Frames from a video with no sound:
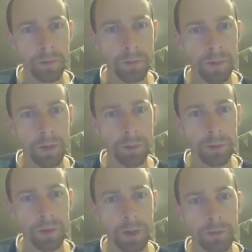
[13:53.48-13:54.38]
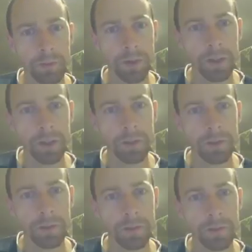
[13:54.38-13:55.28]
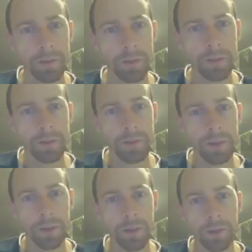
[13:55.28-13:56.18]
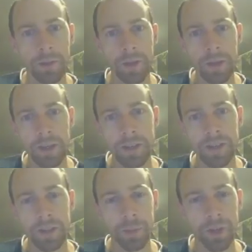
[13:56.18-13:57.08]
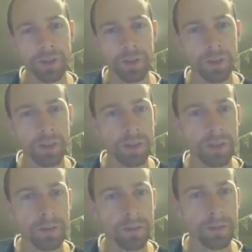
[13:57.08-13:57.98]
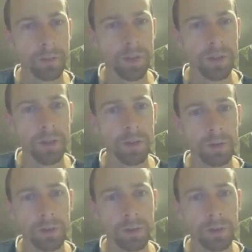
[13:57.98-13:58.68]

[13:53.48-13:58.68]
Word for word: Maybe I'll put of there. I don't know. And then depression is where the old